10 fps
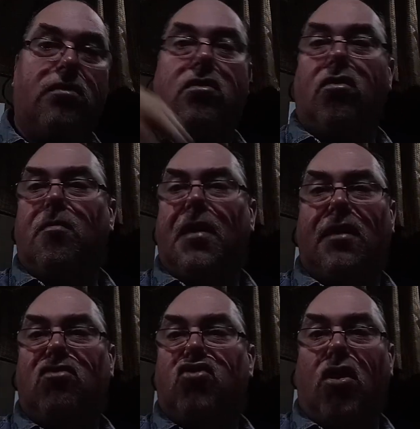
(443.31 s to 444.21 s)
the
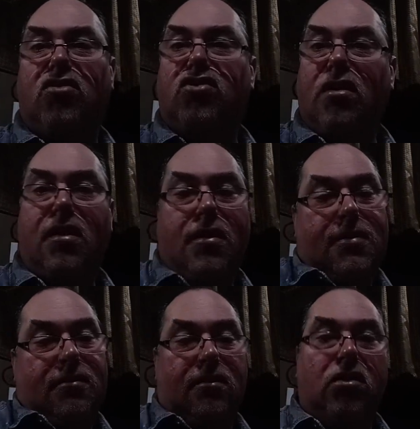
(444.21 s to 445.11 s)
man in charge.
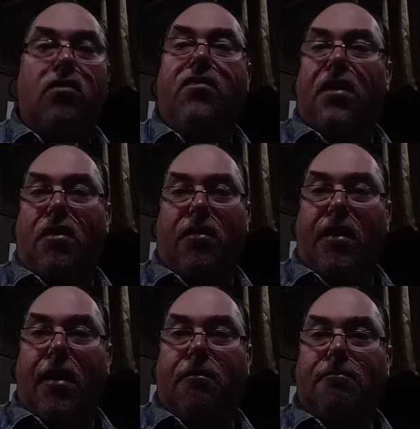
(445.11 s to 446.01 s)
You figure it
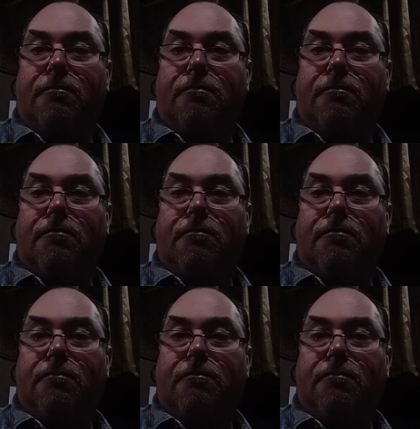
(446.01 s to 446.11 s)
out.